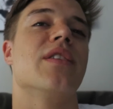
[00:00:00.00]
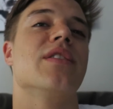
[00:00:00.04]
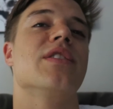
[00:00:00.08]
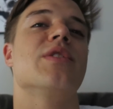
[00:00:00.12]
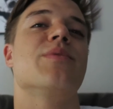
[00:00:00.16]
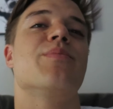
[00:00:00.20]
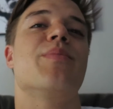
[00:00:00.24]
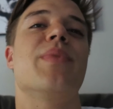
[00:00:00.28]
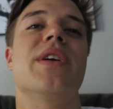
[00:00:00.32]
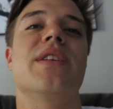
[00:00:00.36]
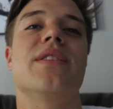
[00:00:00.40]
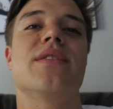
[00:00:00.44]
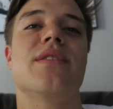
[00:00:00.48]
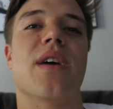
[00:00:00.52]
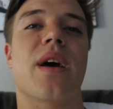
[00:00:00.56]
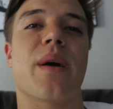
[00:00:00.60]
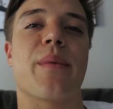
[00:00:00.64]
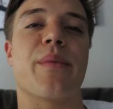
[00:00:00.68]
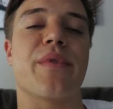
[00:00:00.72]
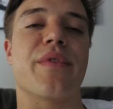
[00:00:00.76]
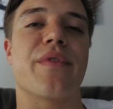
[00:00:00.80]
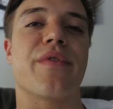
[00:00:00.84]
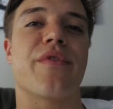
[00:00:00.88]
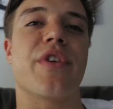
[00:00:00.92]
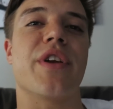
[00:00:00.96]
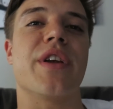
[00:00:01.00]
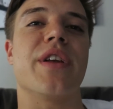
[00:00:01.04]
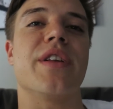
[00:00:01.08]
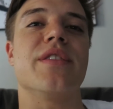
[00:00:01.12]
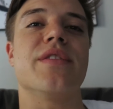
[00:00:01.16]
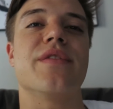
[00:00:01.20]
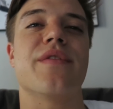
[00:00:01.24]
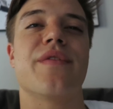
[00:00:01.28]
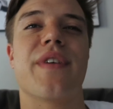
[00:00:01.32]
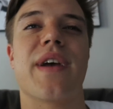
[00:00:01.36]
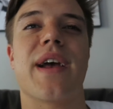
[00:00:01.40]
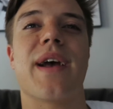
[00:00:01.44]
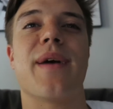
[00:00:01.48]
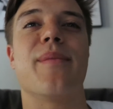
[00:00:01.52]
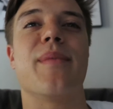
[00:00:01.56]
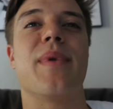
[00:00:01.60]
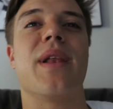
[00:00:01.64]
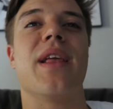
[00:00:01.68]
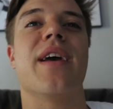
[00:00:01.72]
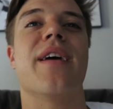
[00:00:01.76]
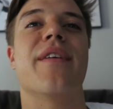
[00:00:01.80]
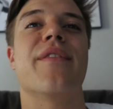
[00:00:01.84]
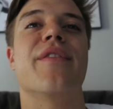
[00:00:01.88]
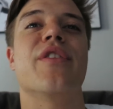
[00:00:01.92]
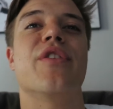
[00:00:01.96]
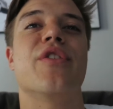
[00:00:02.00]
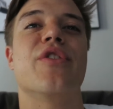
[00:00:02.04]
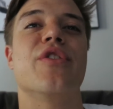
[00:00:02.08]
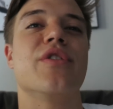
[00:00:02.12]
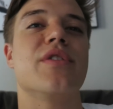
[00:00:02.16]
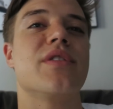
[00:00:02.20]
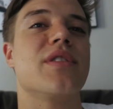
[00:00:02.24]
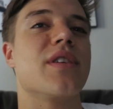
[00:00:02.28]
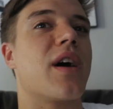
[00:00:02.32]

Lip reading: spend time with friends, family, have a good